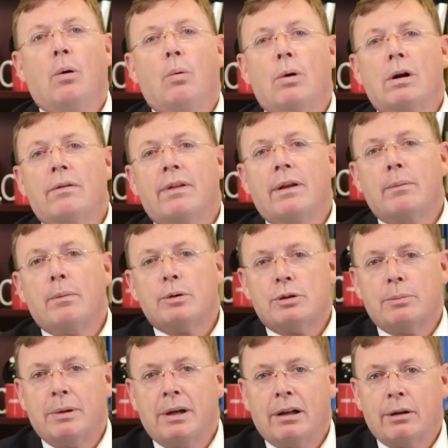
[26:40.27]
One of them
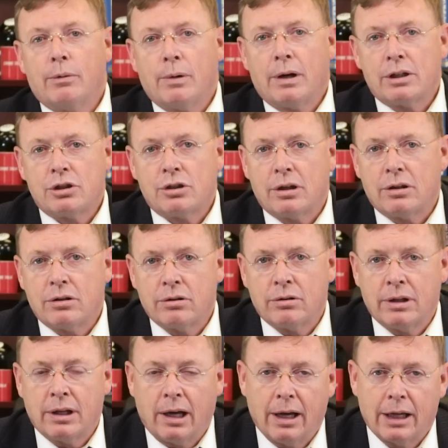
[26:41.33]
was immediately rushed
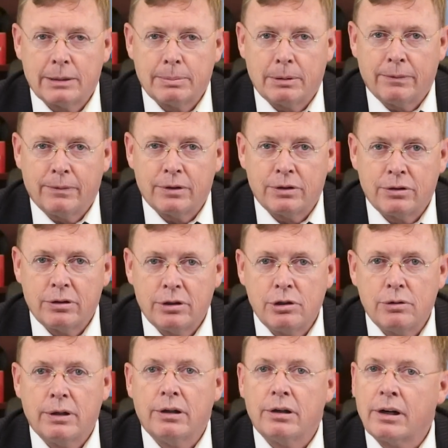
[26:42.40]
to the hospital for
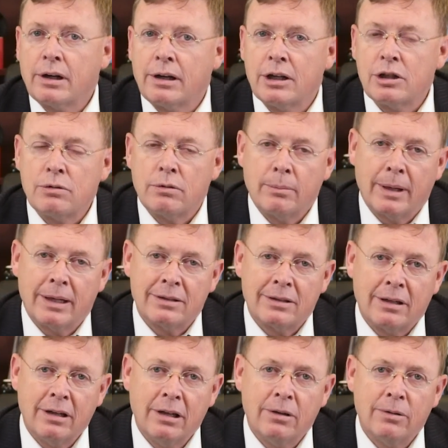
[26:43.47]
surgery. Her condition remains
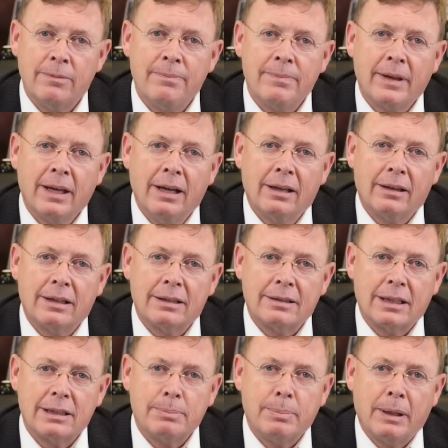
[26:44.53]
unknown. The
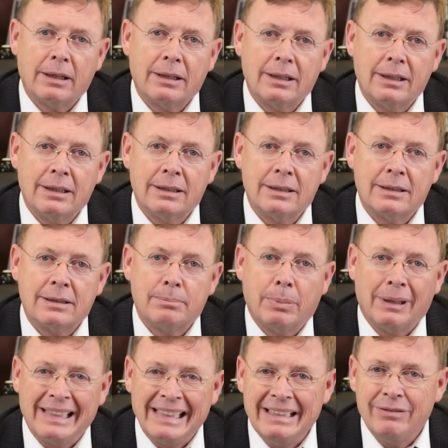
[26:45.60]
suspect is
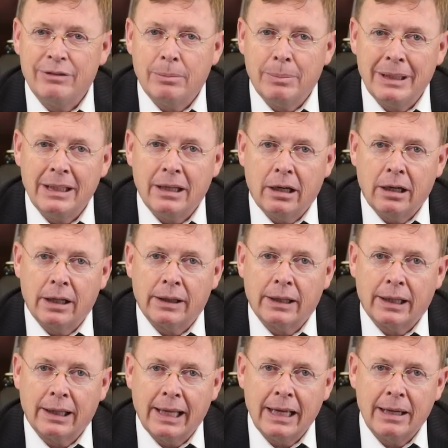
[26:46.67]
believed to be on
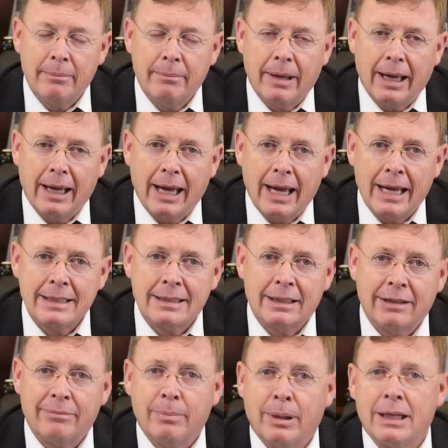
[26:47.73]
the lam as
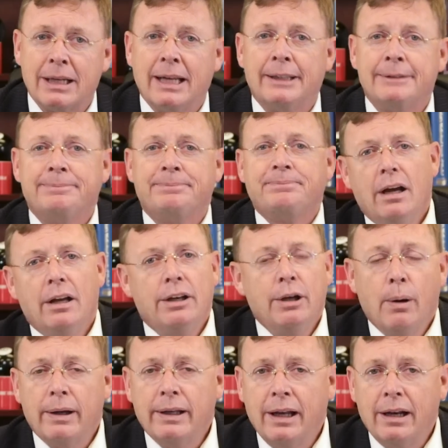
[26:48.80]
of Monday.
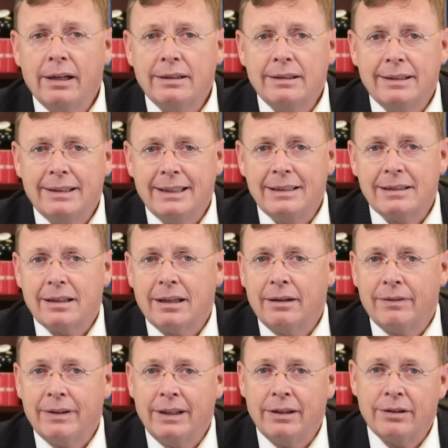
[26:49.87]
No identities
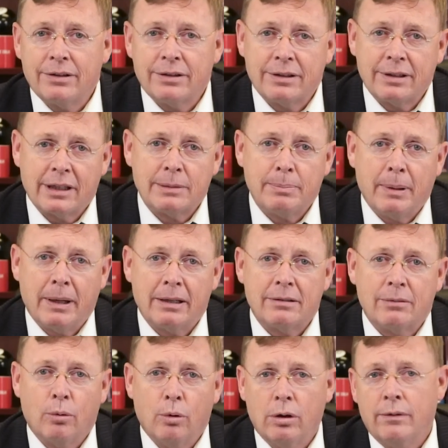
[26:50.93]
of either the
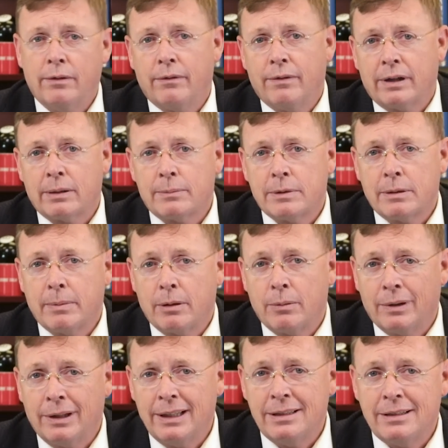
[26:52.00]
suspect or of the victims have
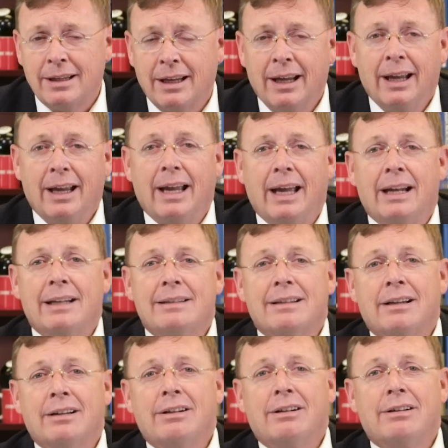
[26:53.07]
been released, and it's
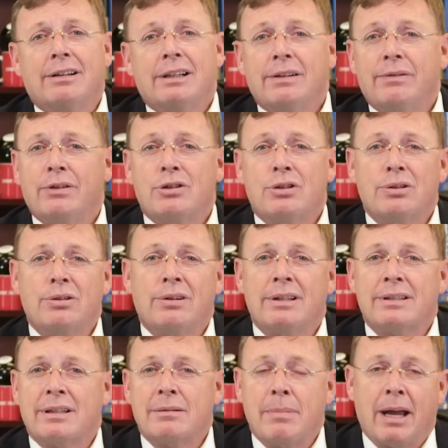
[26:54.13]
unclear if the shooter
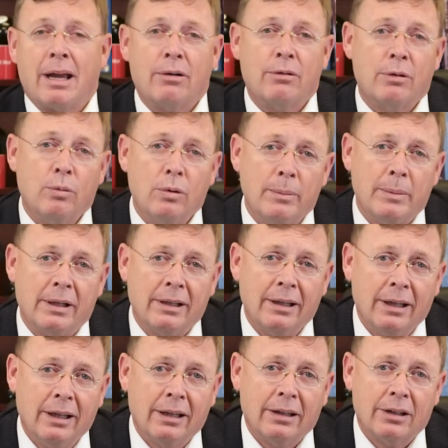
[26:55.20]
is a man or a woman.
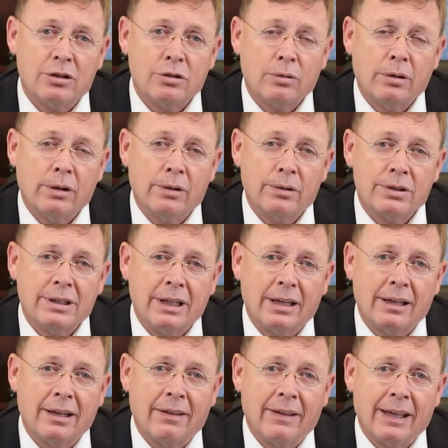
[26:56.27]
The store owner
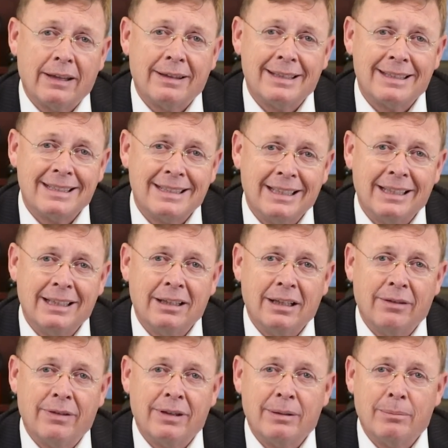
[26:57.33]
said that the son
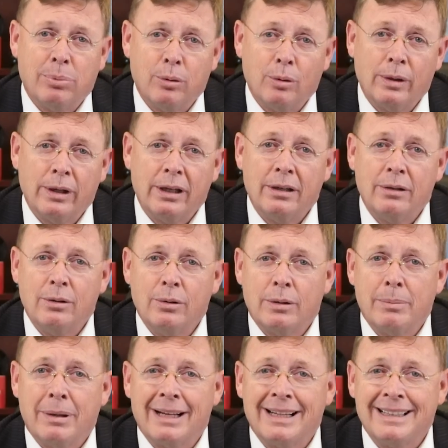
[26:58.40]
of the employee who
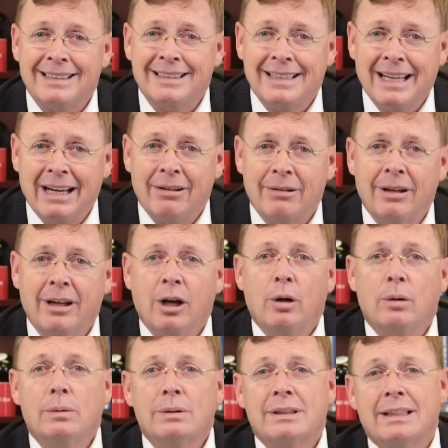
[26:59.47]
had been gunned down
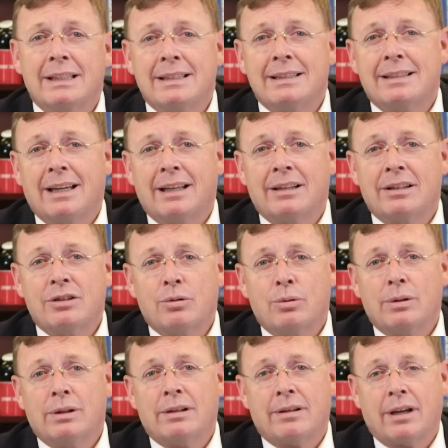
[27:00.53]
was inside the
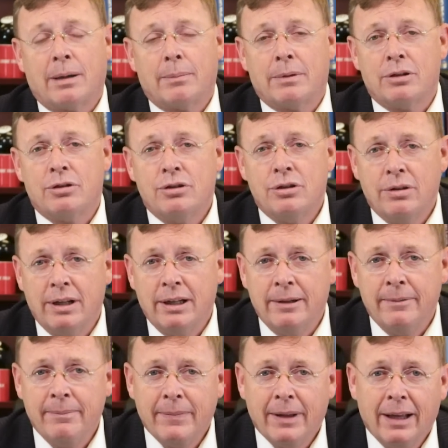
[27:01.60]
store at the time of the shooting.